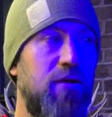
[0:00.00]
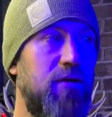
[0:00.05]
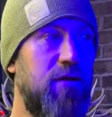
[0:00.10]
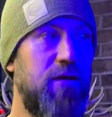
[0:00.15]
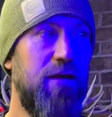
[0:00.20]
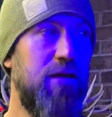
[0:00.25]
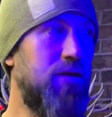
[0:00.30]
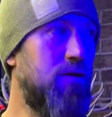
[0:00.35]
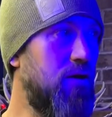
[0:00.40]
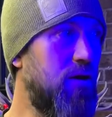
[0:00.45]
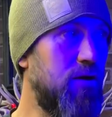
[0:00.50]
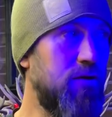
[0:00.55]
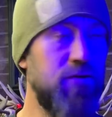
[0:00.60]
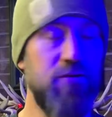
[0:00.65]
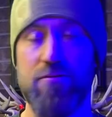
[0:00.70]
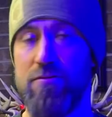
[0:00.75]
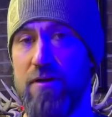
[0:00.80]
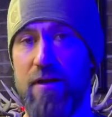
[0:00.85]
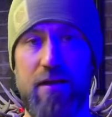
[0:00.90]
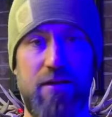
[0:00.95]
in the hunting
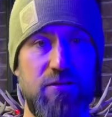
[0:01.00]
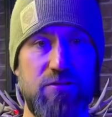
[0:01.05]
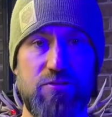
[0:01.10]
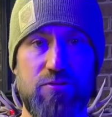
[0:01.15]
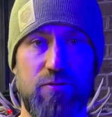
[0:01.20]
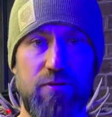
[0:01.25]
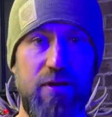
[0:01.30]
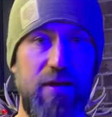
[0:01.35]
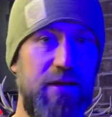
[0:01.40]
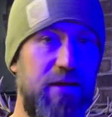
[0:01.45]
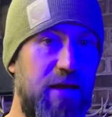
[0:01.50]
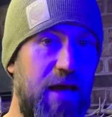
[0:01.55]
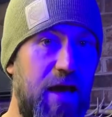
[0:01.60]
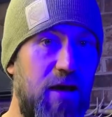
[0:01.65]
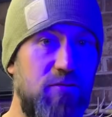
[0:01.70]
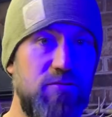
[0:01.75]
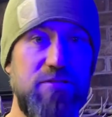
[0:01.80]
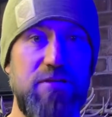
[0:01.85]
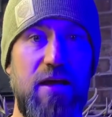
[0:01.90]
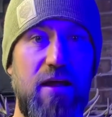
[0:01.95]
industry,
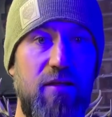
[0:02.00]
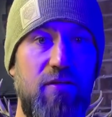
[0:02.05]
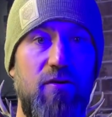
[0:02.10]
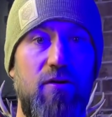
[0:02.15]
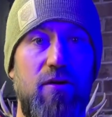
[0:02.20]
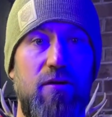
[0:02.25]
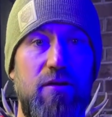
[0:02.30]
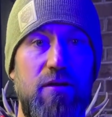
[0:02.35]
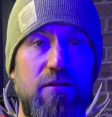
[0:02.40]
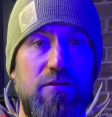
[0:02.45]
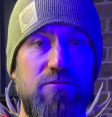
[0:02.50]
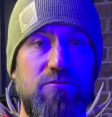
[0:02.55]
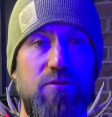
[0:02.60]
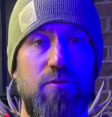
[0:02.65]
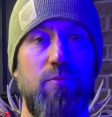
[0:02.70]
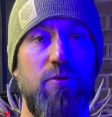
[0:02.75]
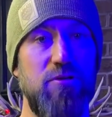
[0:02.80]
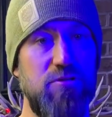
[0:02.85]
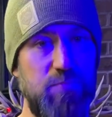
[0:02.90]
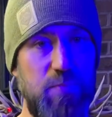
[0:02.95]
outside of the hunting industry,
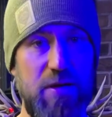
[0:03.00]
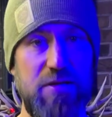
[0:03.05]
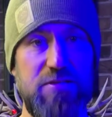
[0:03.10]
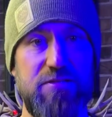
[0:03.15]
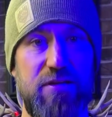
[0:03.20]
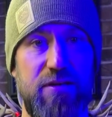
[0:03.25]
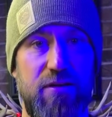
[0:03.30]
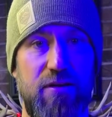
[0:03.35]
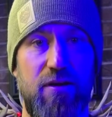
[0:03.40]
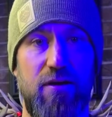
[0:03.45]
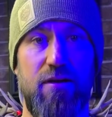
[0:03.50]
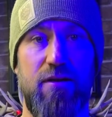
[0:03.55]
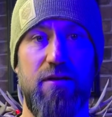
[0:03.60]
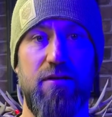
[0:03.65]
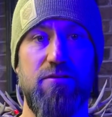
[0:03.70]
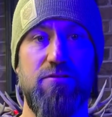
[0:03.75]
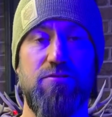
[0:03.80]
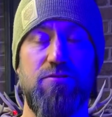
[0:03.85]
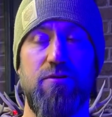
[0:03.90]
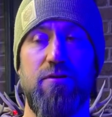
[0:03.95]
but especially in the hunting
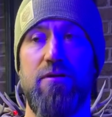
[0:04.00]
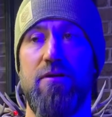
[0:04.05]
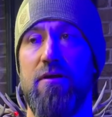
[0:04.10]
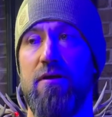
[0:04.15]
industry.